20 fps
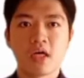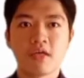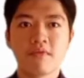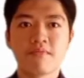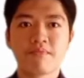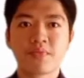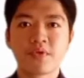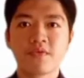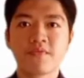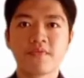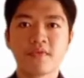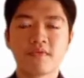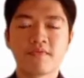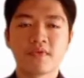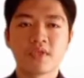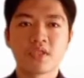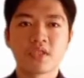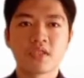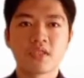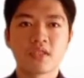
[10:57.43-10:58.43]
improved
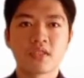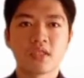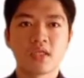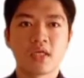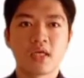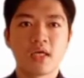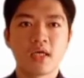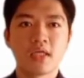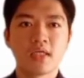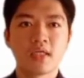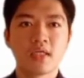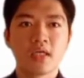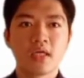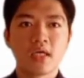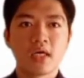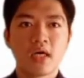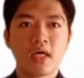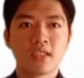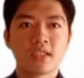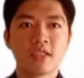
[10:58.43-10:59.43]
efficiency and
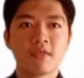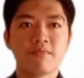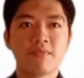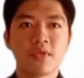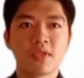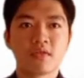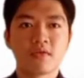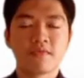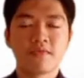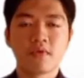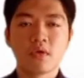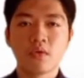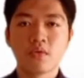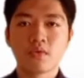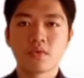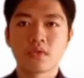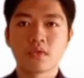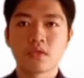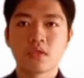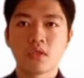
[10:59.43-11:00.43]
achievement of
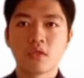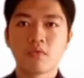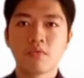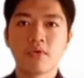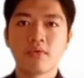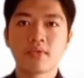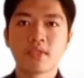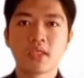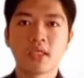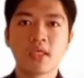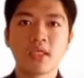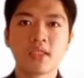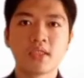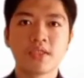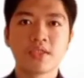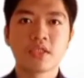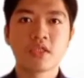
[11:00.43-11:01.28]
goals. When we say